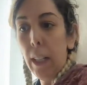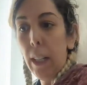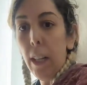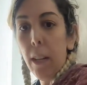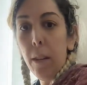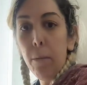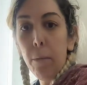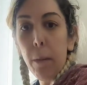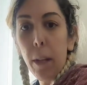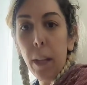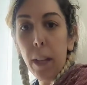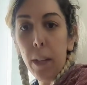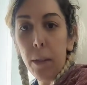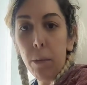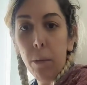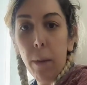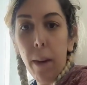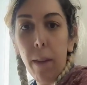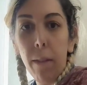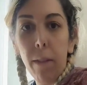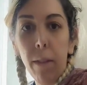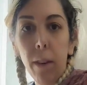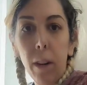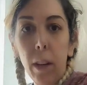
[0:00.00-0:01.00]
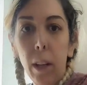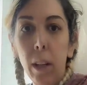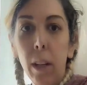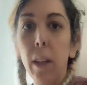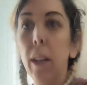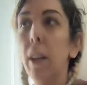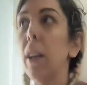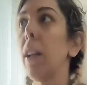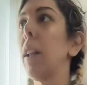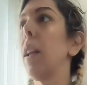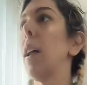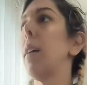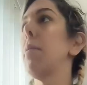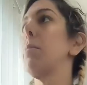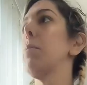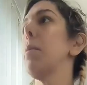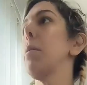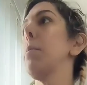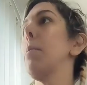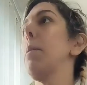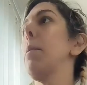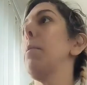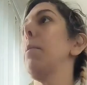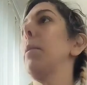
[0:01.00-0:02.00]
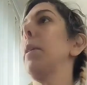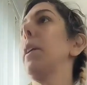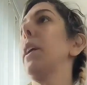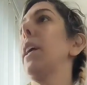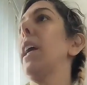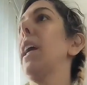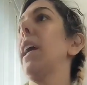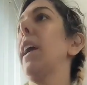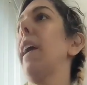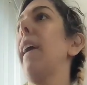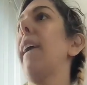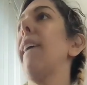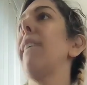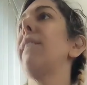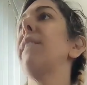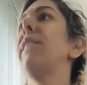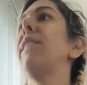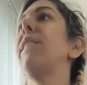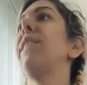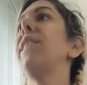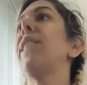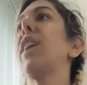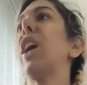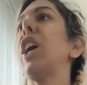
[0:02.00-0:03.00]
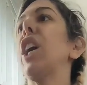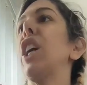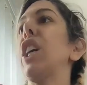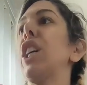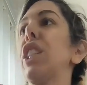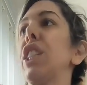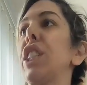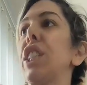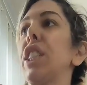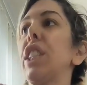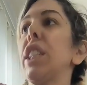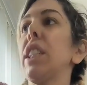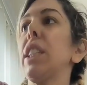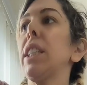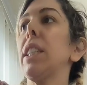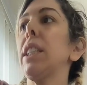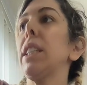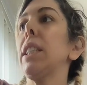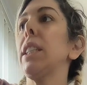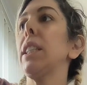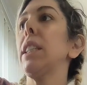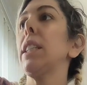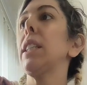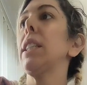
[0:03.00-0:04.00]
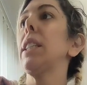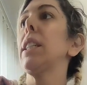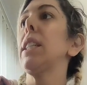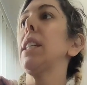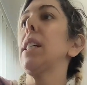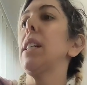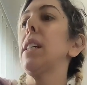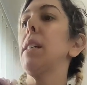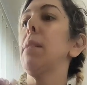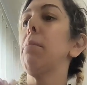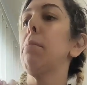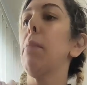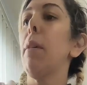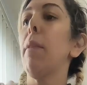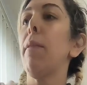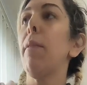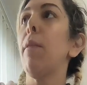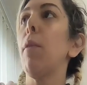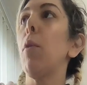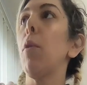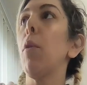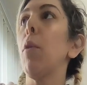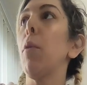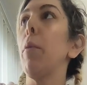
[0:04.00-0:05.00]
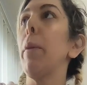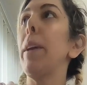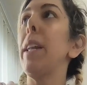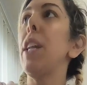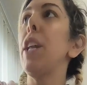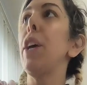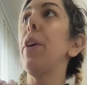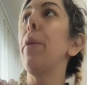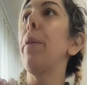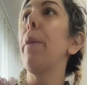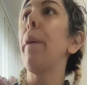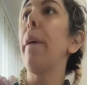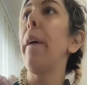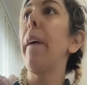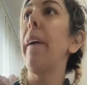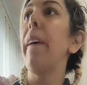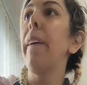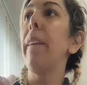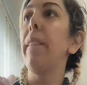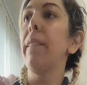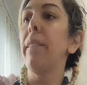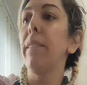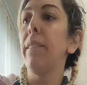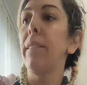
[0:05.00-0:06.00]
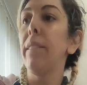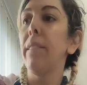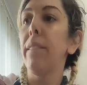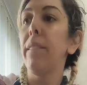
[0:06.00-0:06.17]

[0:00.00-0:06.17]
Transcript: So let's wait for a lot more people to get in first before we do it.